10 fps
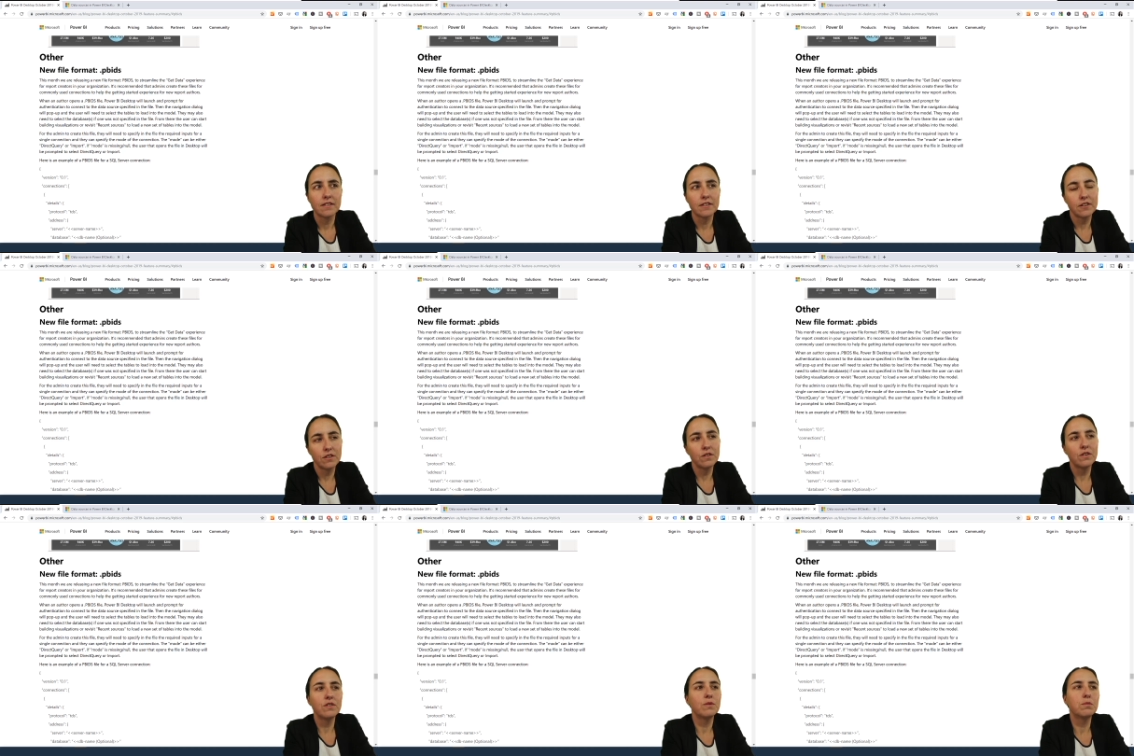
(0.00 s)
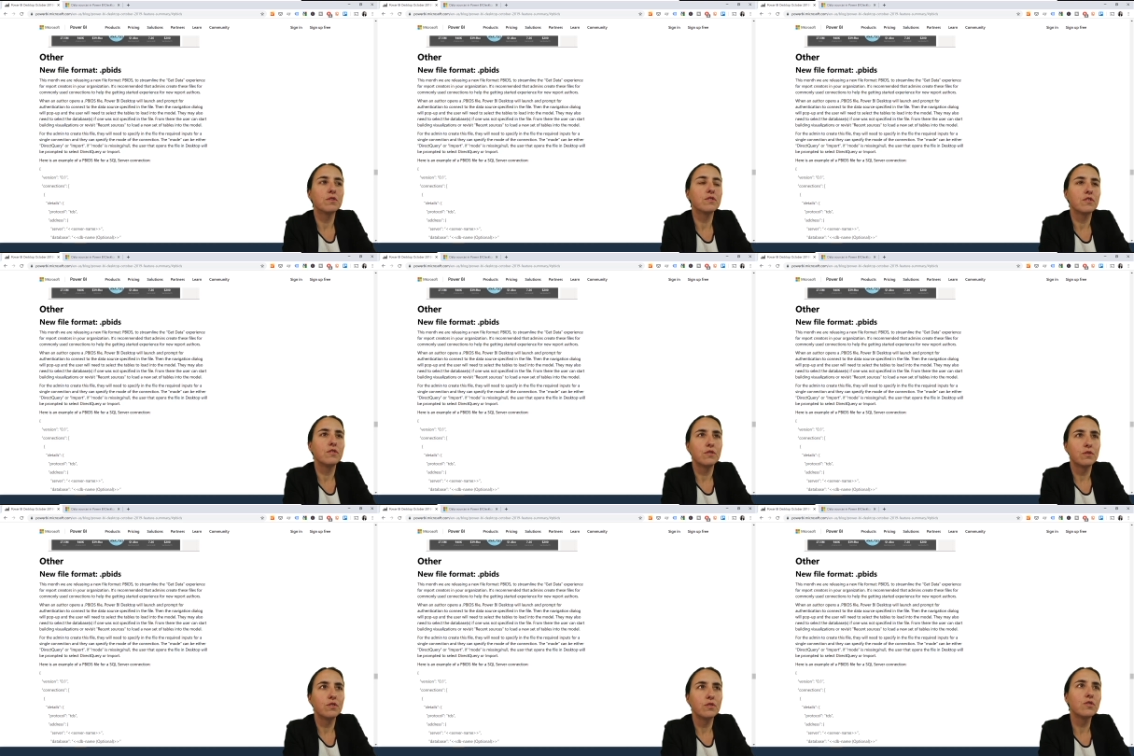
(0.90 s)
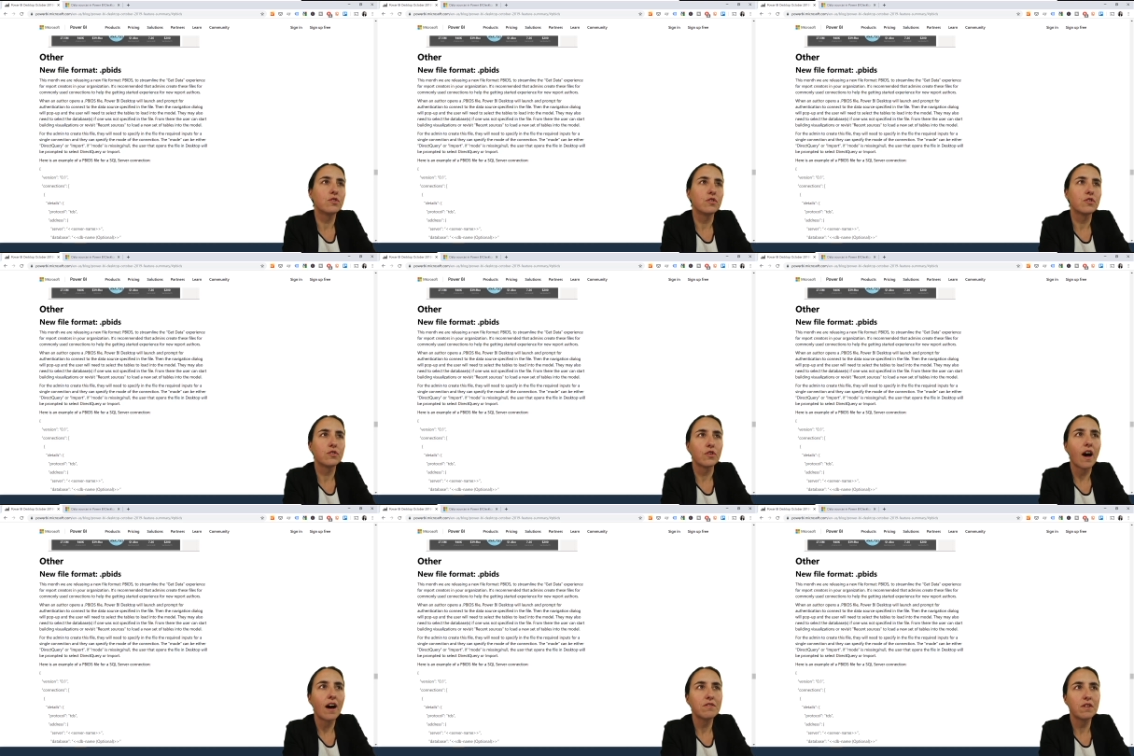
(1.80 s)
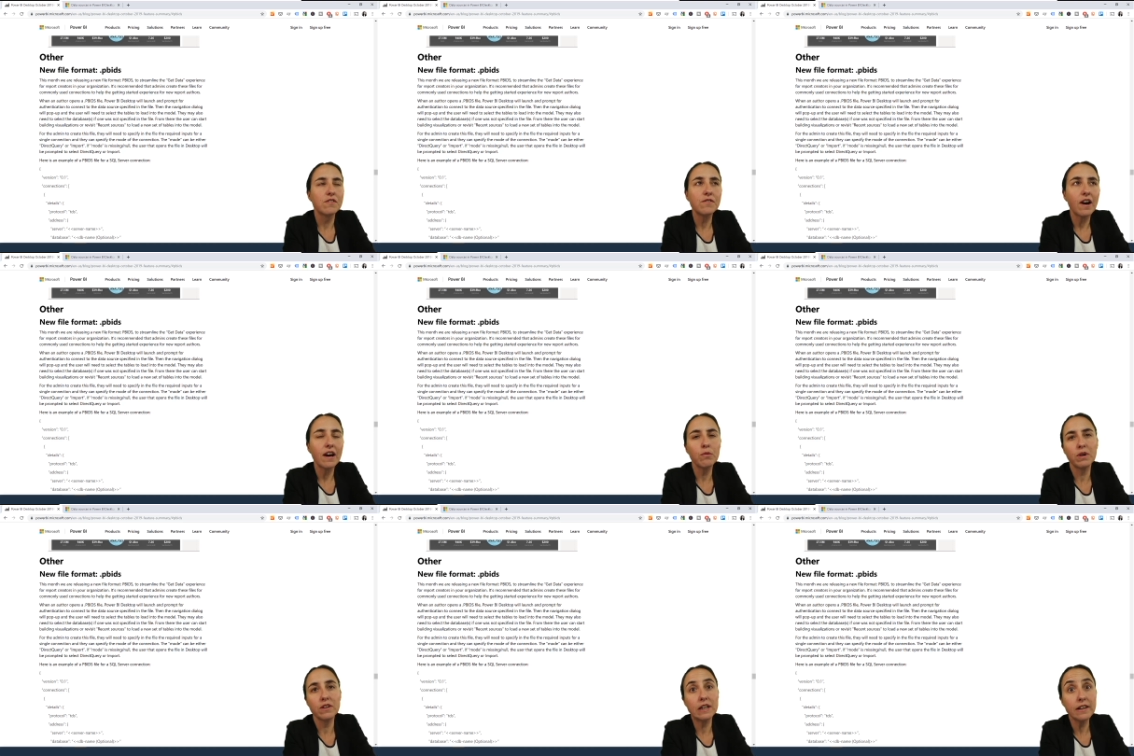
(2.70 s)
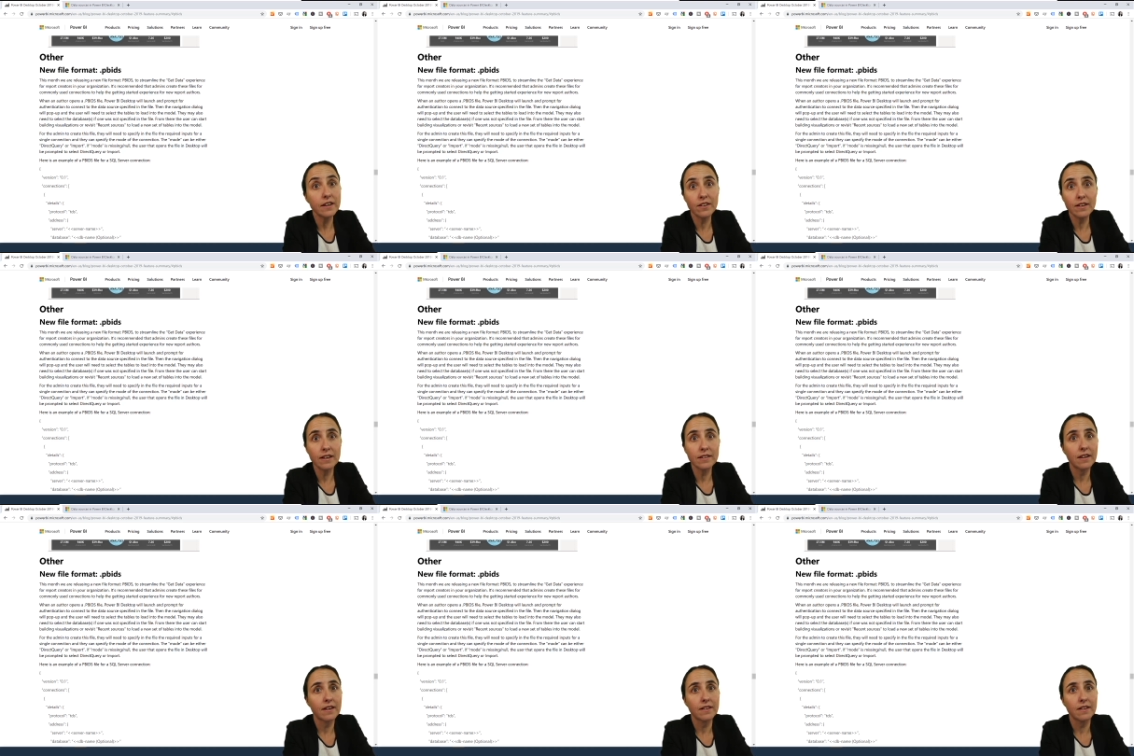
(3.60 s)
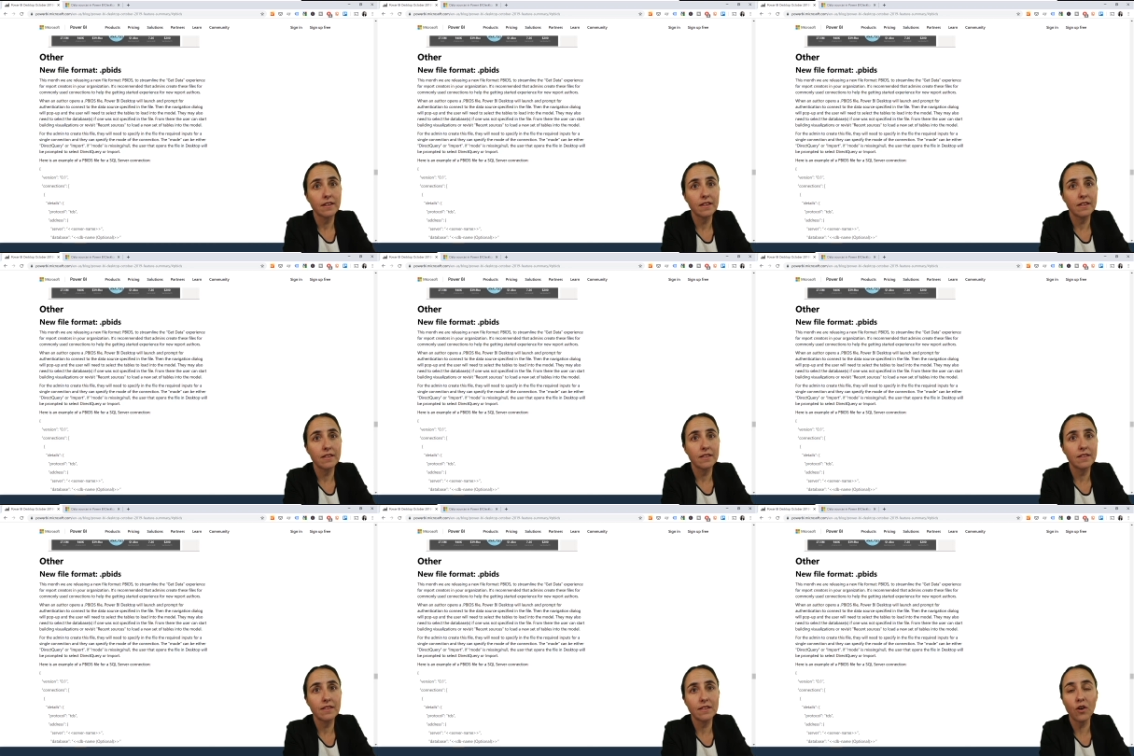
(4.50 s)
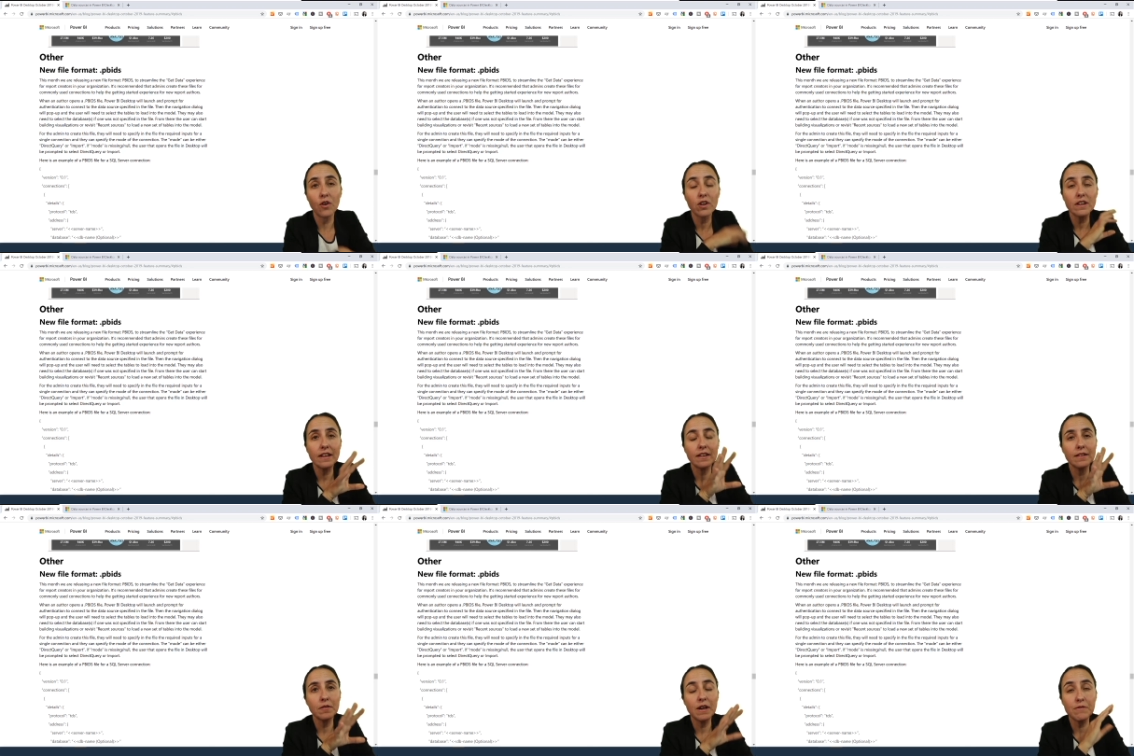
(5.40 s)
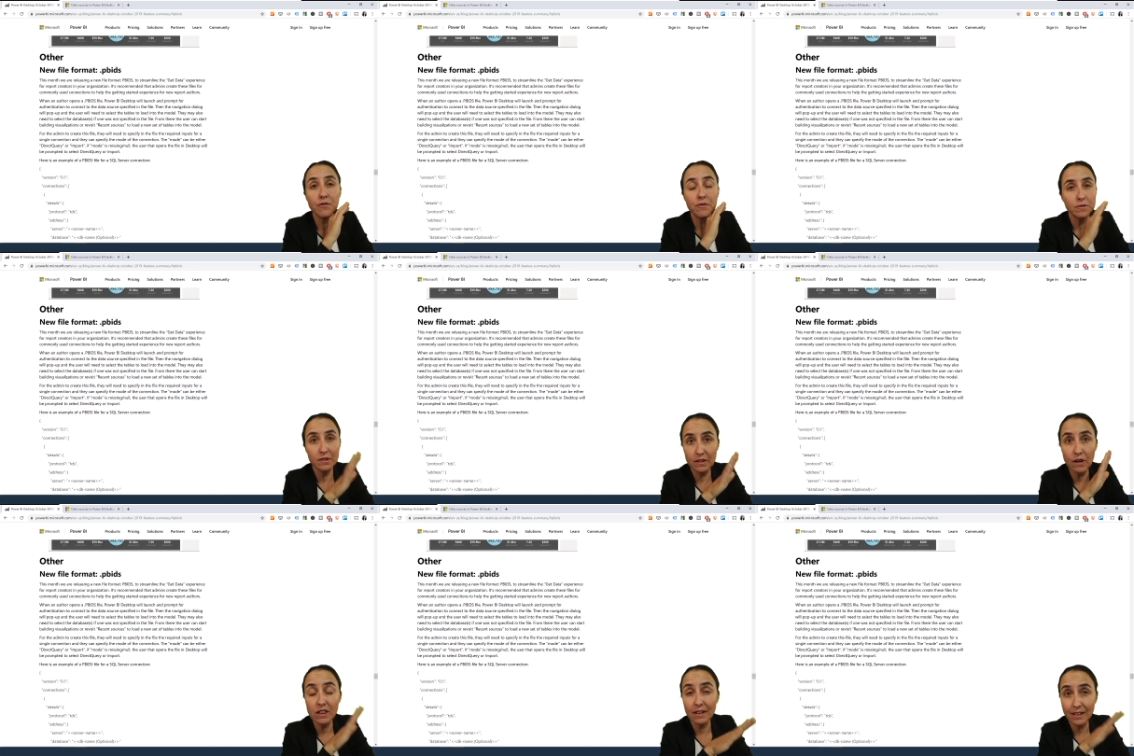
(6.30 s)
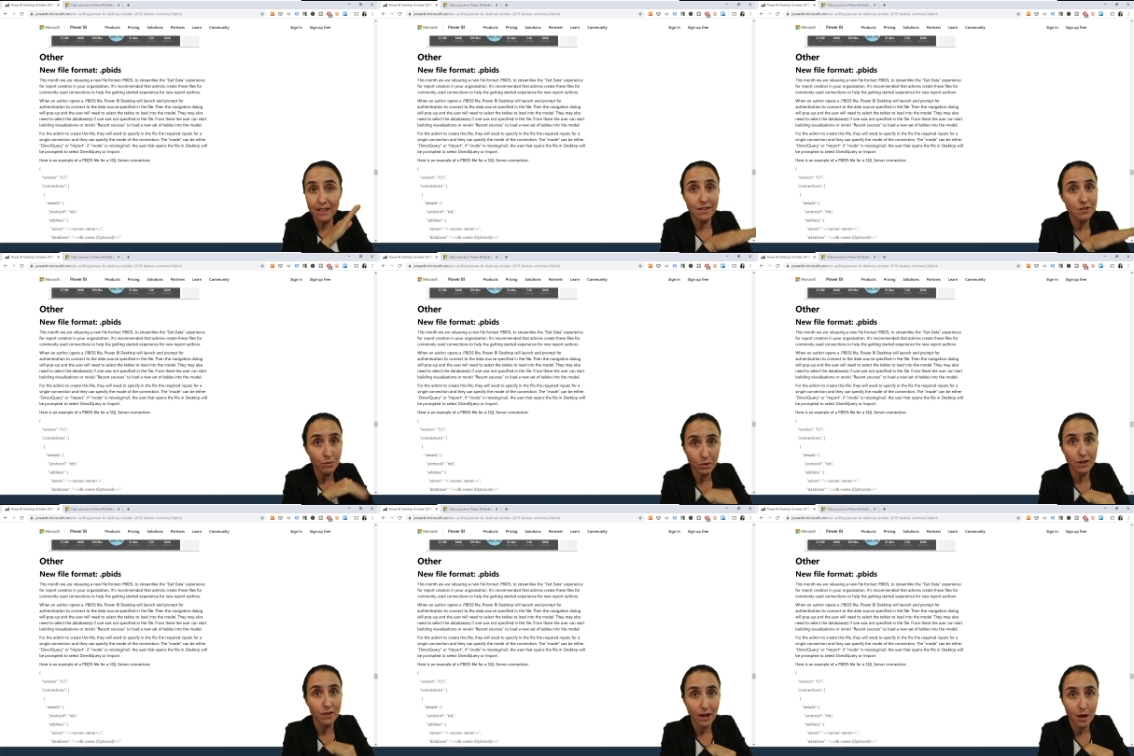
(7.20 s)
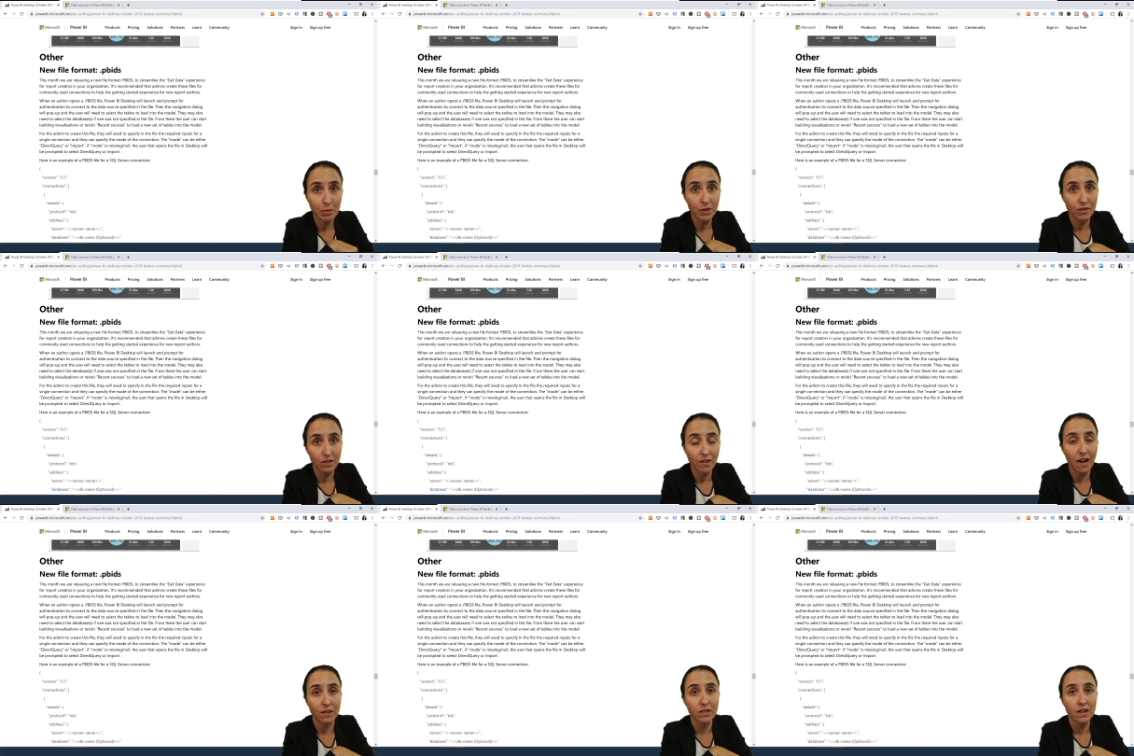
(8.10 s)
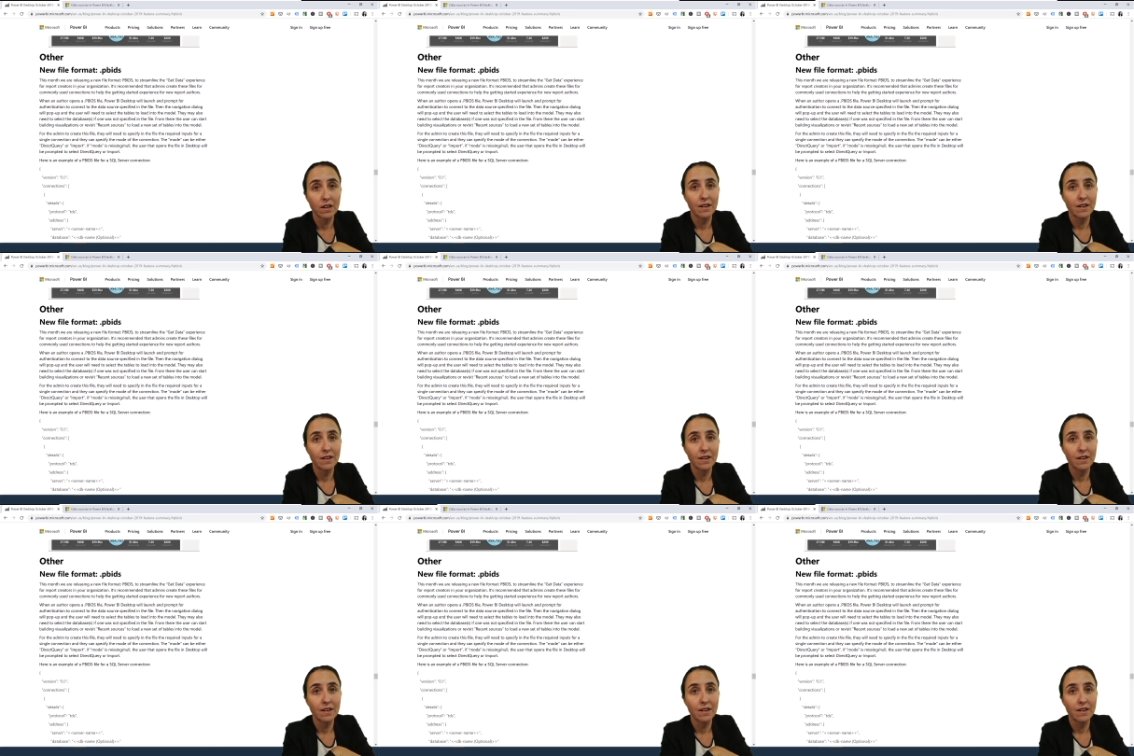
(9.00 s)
you know you want your users to have a file where they click on it and all the authentication will not happen on the file,